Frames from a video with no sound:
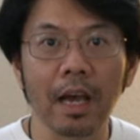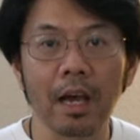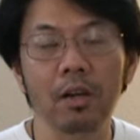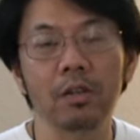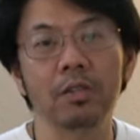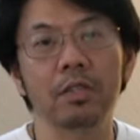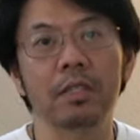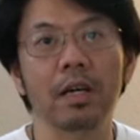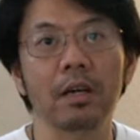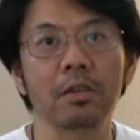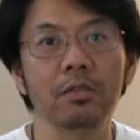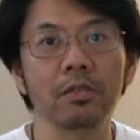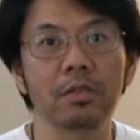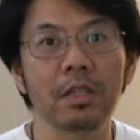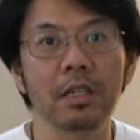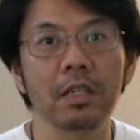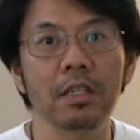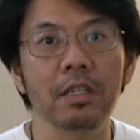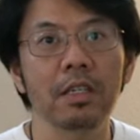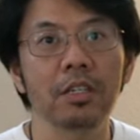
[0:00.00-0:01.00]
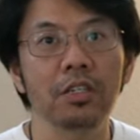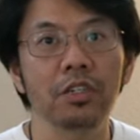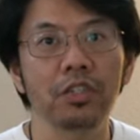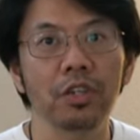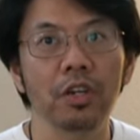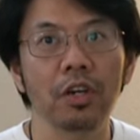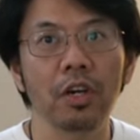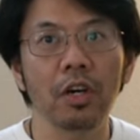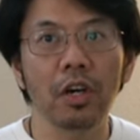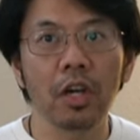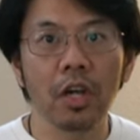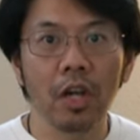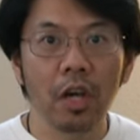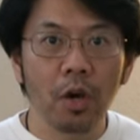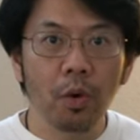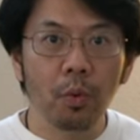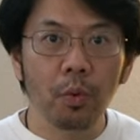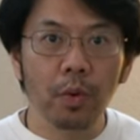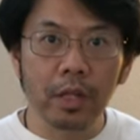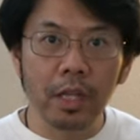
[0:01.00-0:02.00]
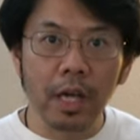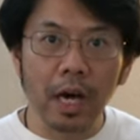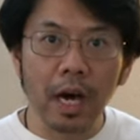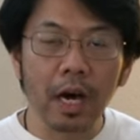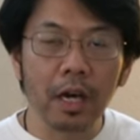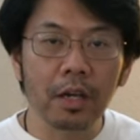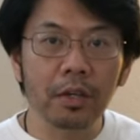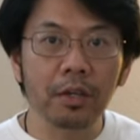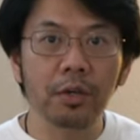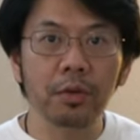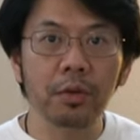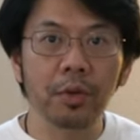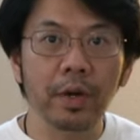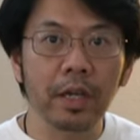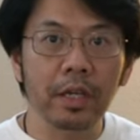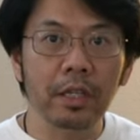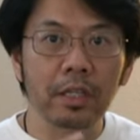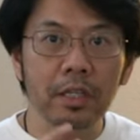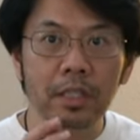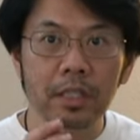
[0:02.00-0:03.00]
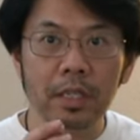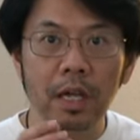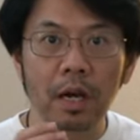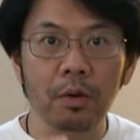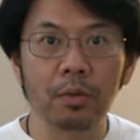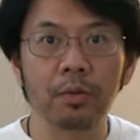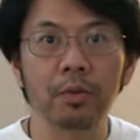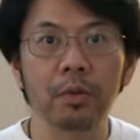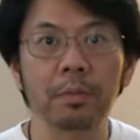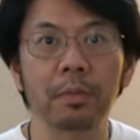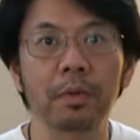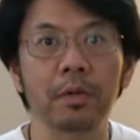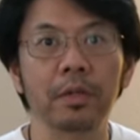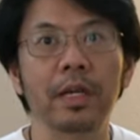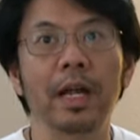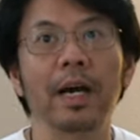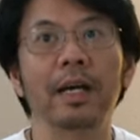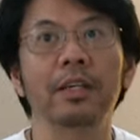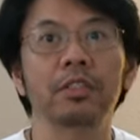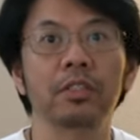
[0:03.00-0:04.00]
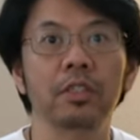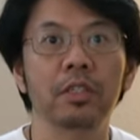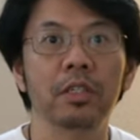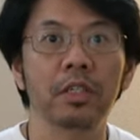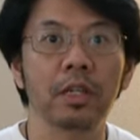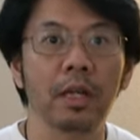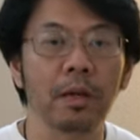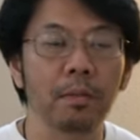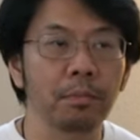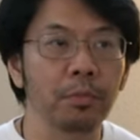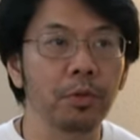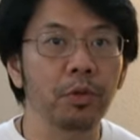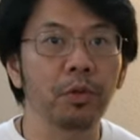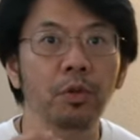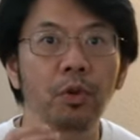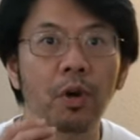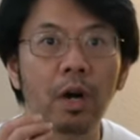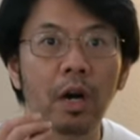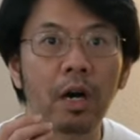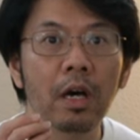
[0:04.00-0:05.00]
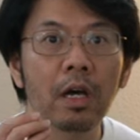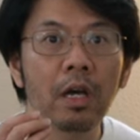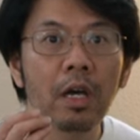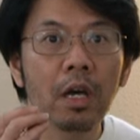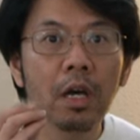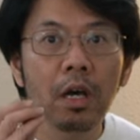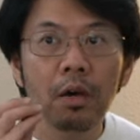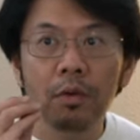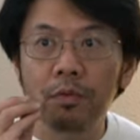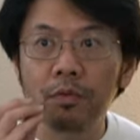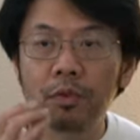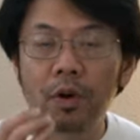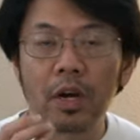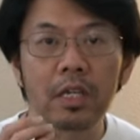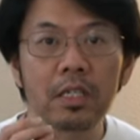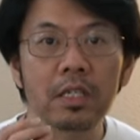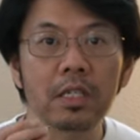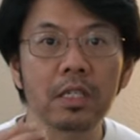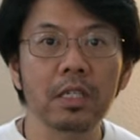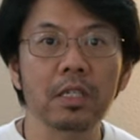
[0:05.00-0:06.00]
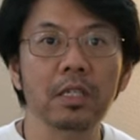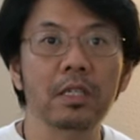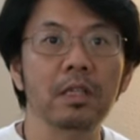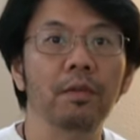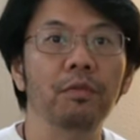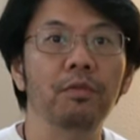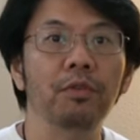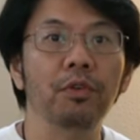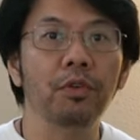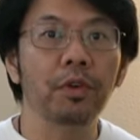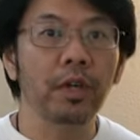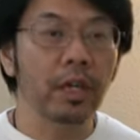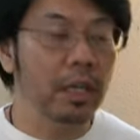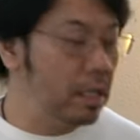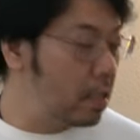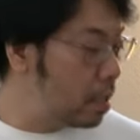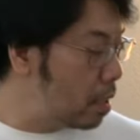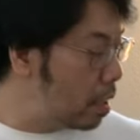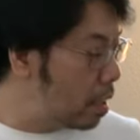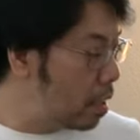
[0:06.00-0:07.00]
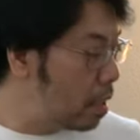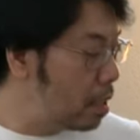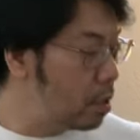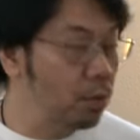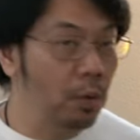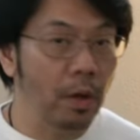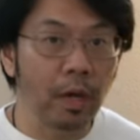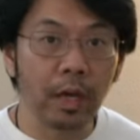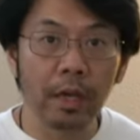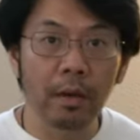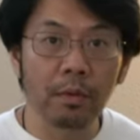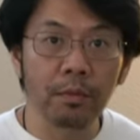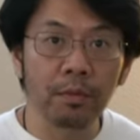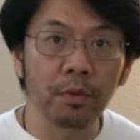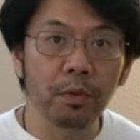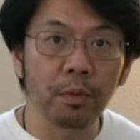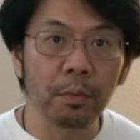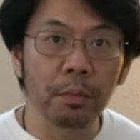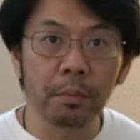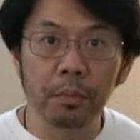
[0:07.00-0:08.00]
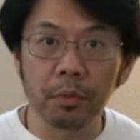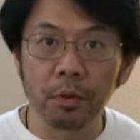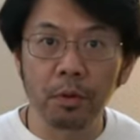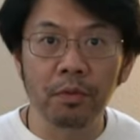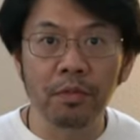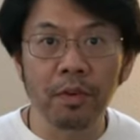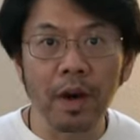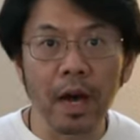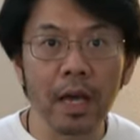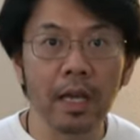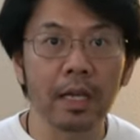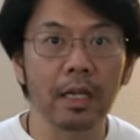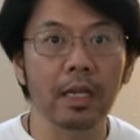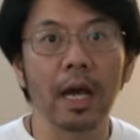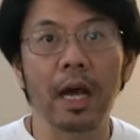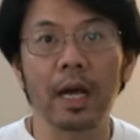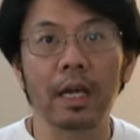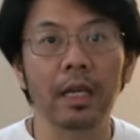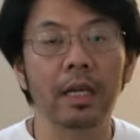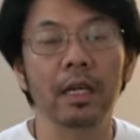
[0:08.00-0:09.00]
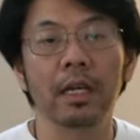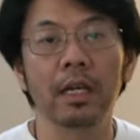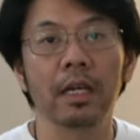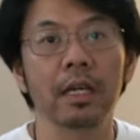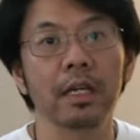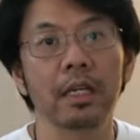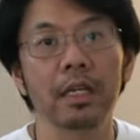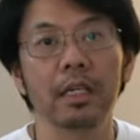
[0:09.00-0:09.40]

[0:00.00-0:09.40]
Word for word: kind of sound signature with the accurate sound reproduction and pure voices and vocals that this one can pro provide, I can